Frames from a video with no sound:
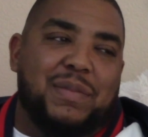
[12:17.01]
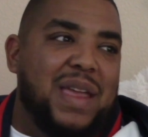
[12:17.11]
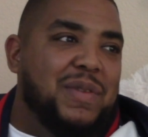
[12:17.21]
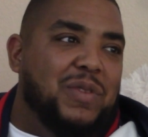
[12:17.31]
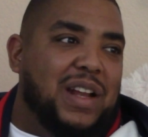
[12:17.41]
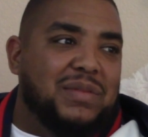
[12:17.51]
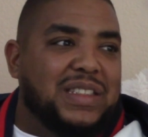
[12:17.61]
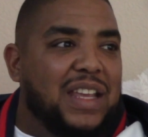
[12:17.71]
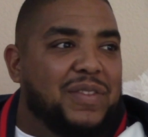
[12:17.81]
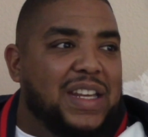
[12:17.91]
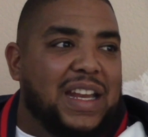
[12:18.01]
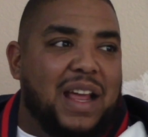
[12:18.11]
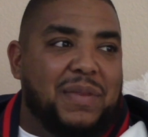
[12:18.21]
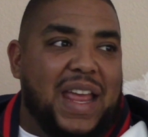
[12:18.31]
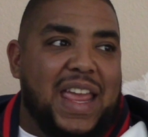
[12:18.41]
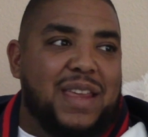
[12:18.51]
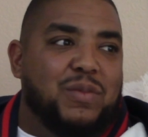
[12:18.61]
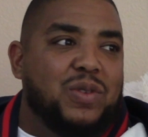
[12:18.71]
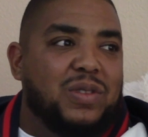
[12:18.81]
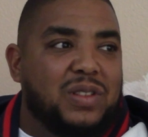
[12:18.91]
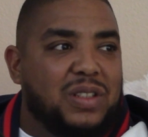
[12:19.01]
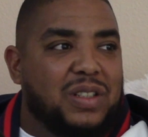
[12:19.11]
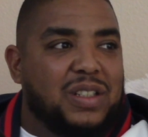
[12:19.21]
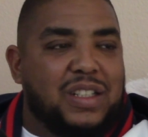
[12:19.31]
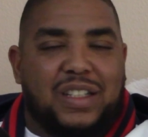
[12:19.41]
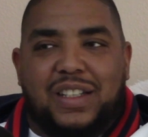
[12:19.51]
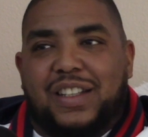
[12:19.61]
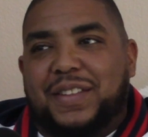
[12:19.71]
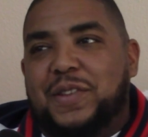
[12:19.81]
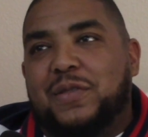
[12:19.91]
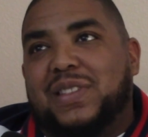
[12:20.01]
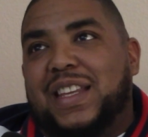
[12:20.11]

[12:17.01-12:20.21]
Maybe when I'm 70 and I'm not able. You know what I'm saying?